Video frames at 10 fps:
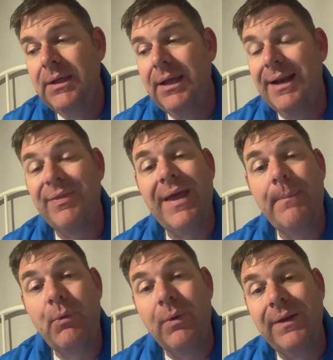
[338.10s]
And at that
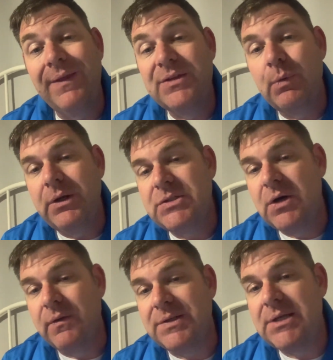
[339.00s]
point, that's why you
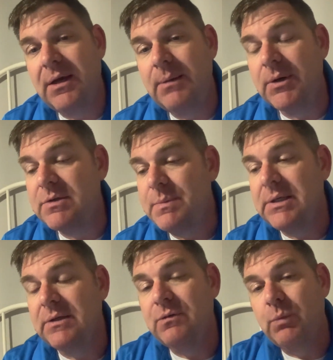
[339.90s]
start the timers,
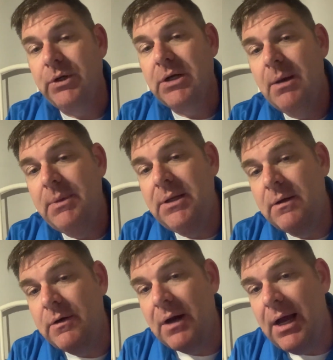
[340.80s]
because when you're coming in on
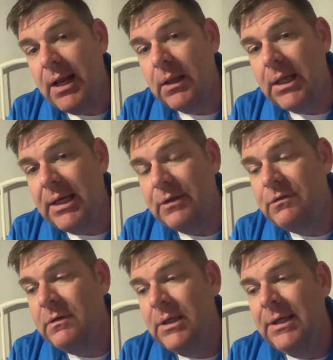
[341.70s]
your ILS,
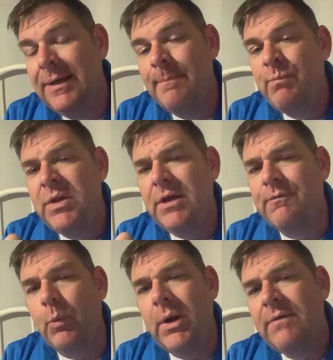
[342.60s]
if for
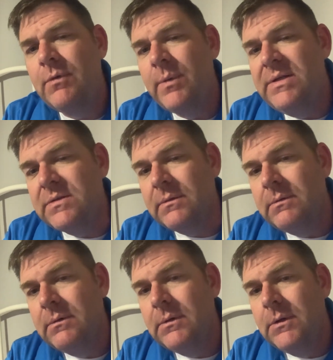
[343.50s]
whatever reason
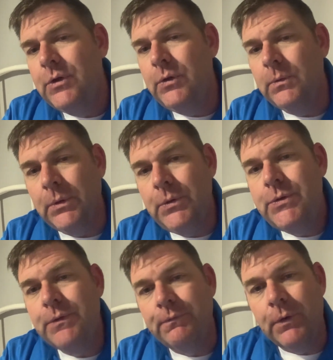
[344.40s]
you lose
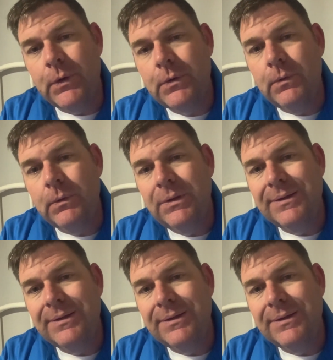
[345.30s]
your vertical